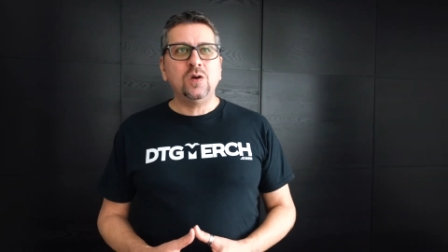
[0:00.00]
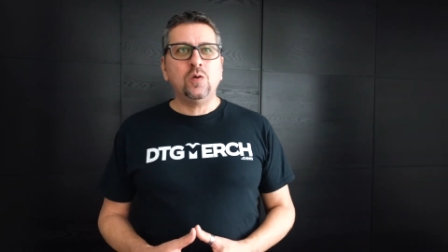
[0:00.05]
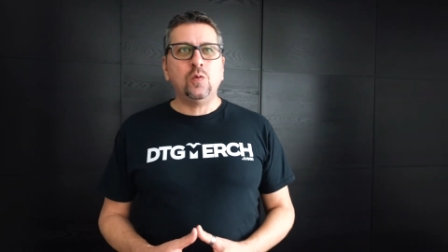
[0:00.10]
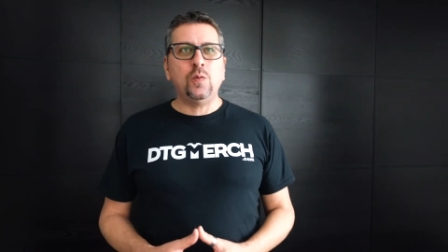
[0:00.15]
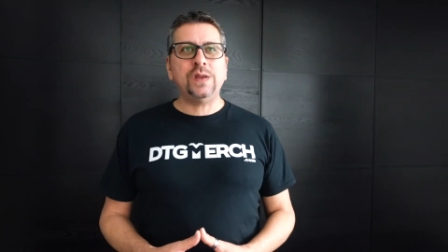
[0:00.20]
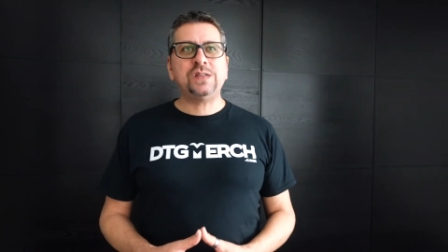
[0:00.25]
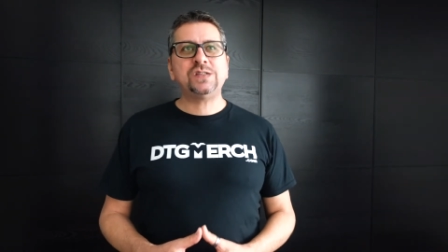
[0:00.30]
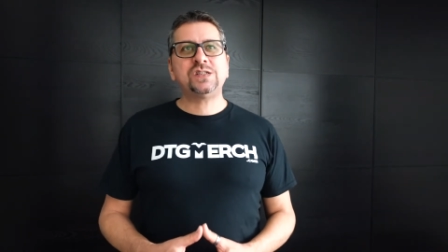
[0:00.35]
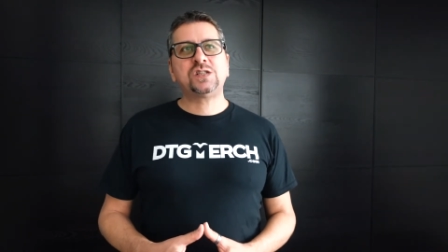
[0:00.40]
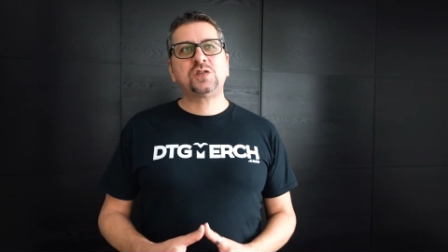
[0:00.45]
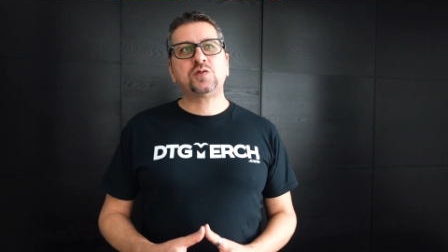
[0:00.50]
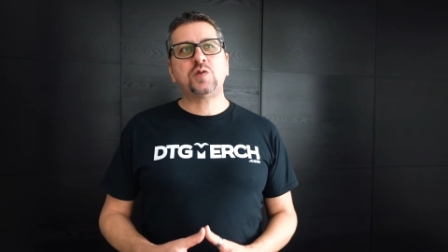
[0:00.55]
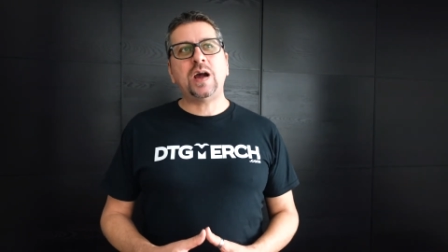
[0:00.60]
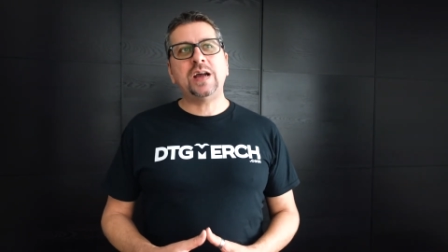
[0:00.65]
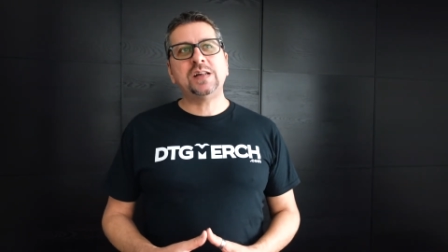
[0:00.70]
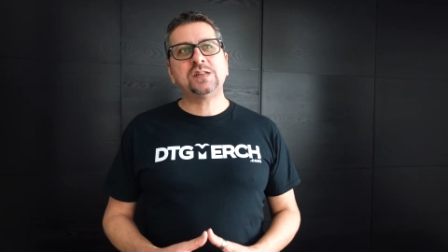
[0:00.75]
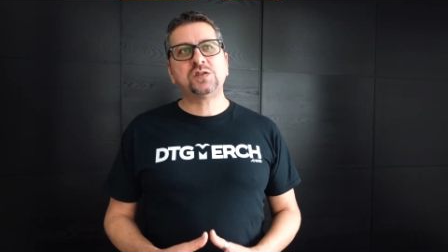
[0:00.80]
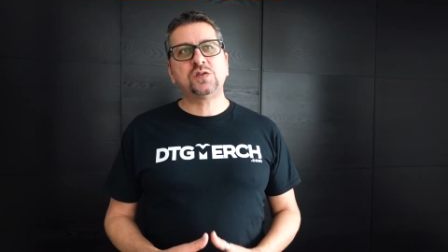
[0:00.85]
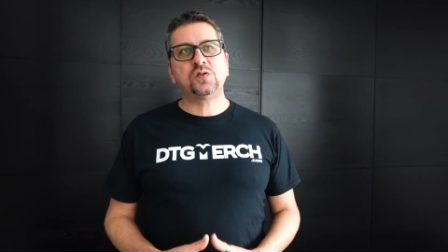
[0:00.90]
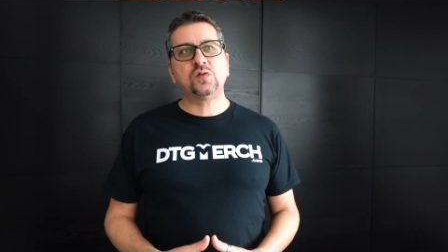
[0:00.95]
which
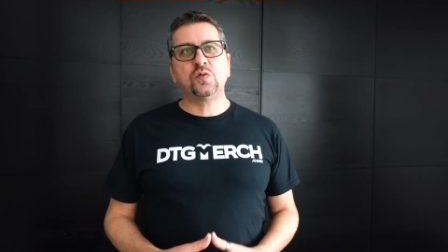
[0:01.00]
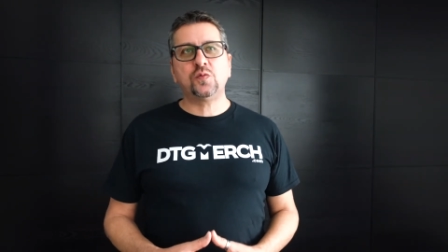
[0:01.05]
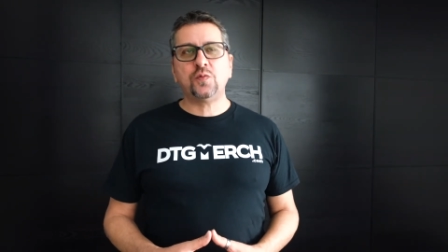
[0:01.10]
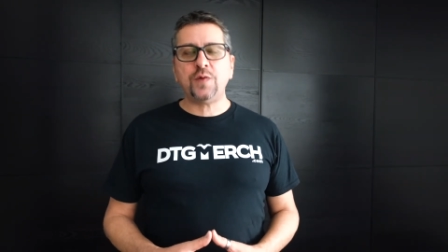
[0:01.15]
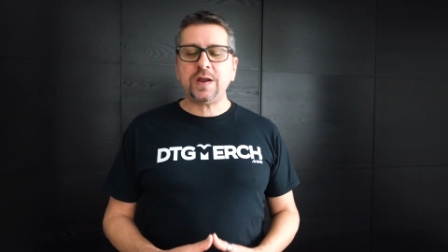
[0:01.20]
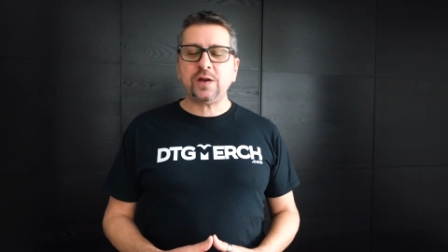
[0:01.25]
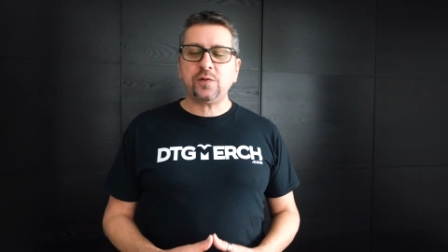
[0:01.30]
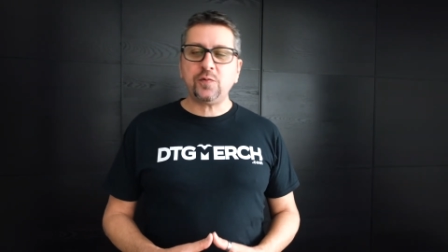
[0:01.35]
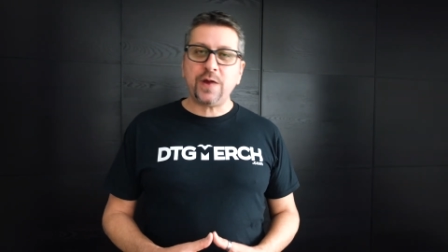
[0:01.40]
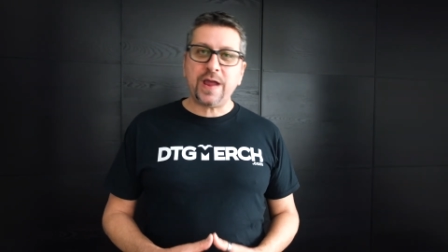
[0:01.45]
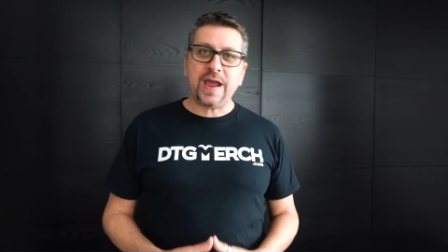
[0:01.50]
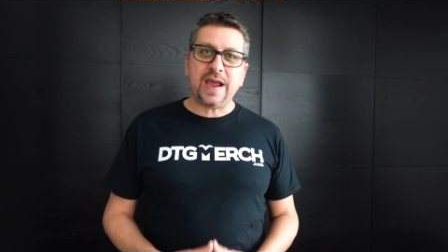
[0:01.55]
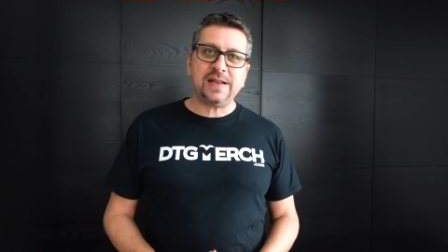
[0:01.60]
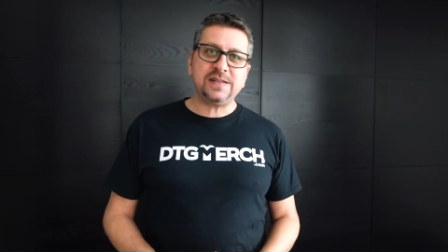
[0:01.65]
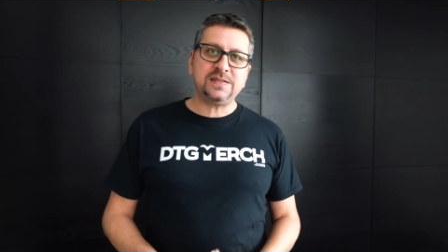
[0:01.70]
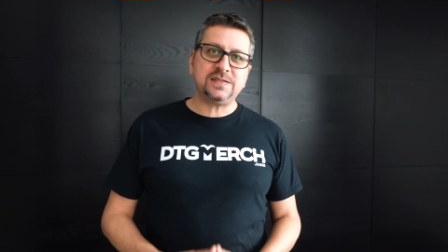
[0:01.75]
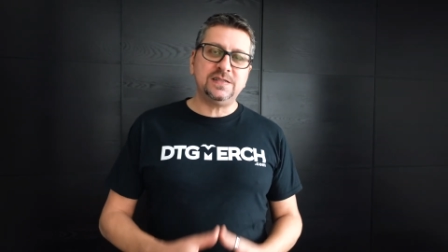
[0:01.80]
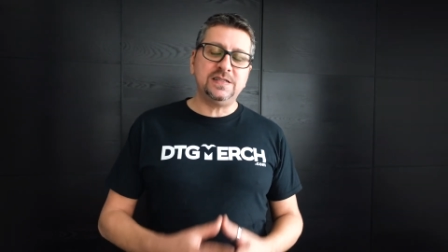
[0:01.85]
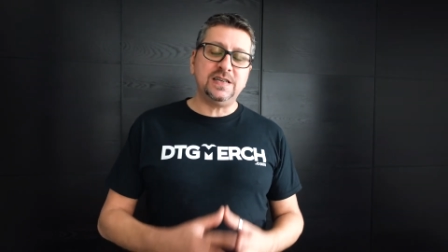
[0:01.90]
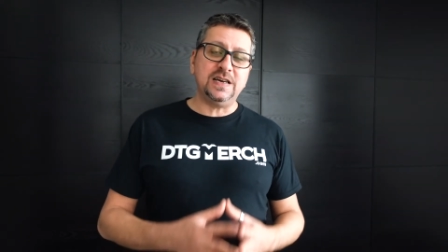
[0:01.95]
tries to
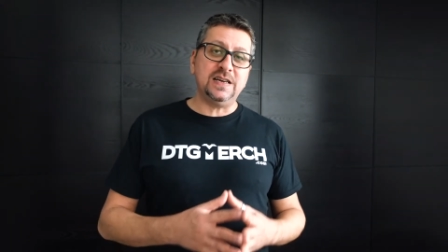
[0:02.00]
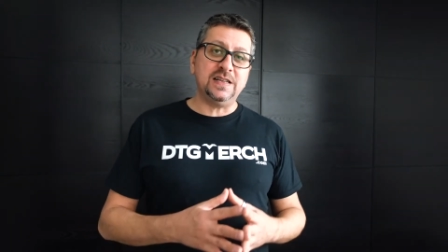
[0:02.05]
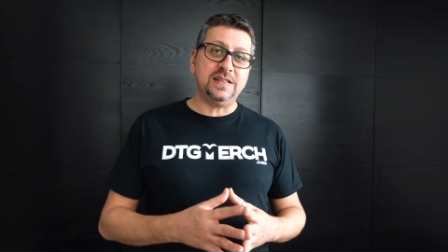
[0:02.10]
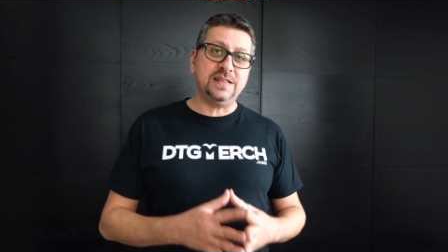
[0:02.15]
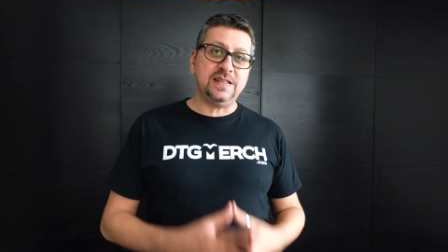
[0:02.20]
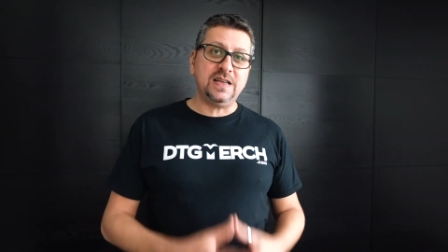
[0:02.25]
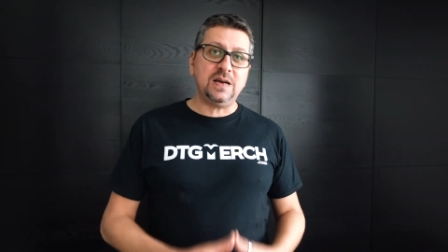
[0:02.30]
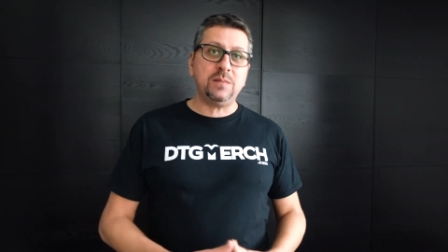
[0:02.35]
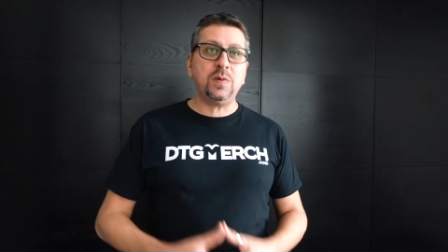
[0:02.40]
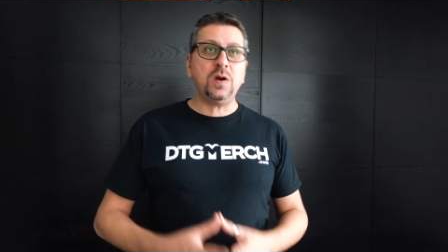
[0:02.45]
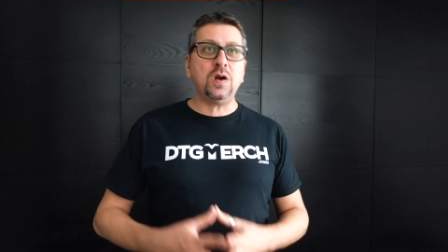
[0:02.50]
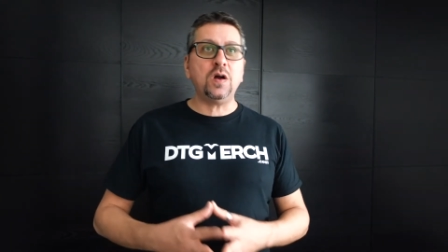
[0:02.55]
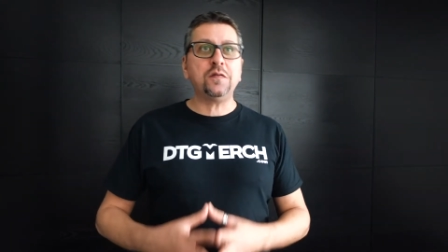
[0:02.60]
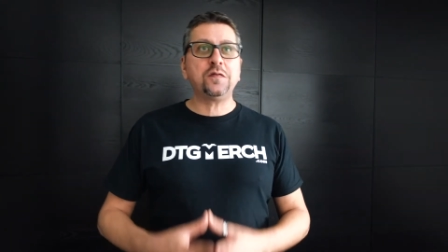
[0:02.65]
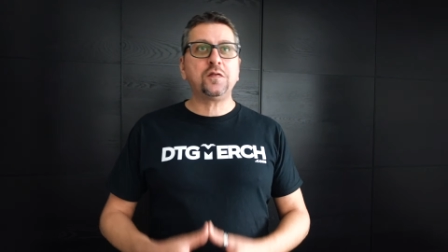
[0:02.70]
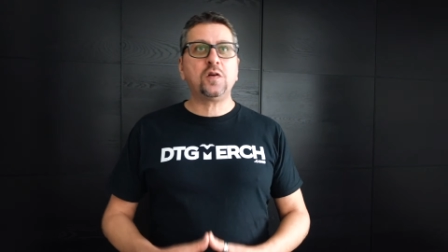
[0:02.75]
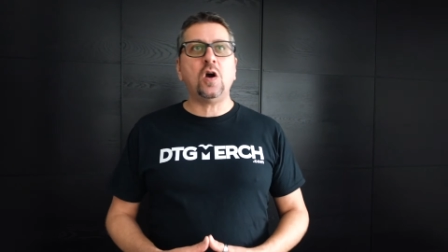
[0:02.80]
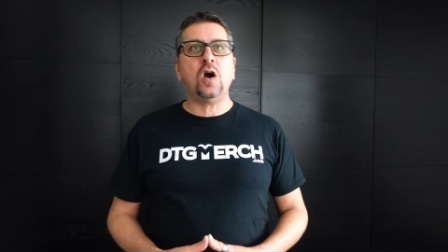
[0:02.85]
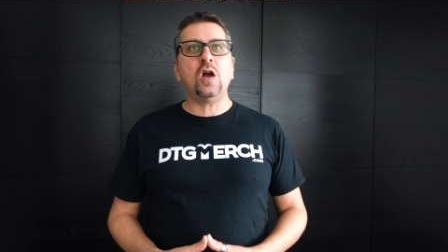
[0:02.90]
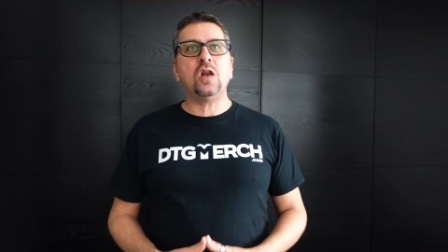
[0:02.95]
recreate the number
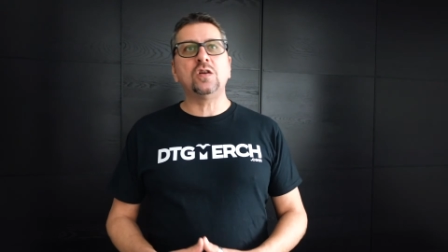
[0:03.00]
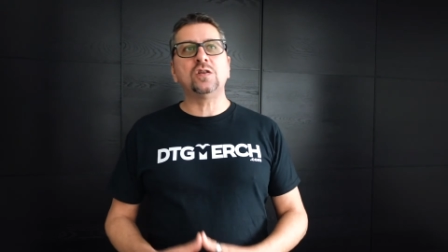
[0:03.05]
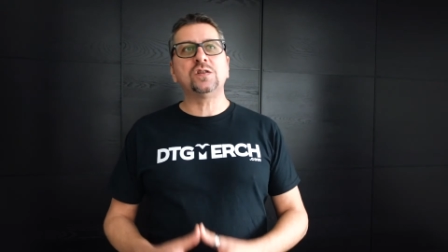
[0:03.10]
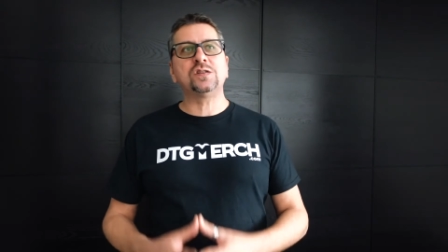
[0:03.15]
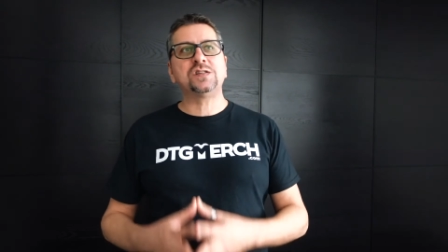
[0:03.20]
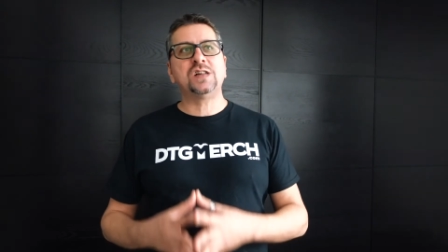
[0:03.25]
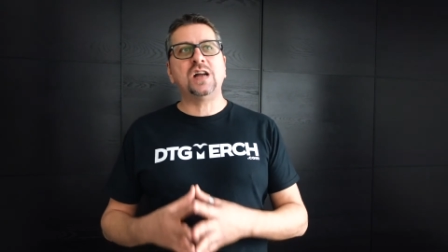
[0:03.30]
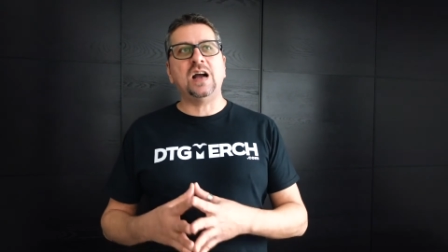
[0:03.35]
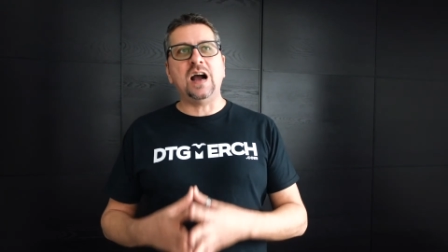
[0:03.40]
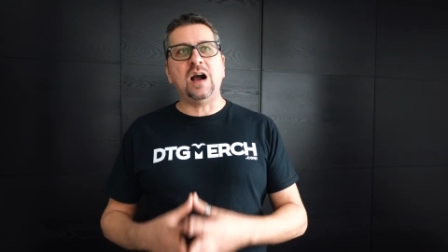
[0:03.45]
of colors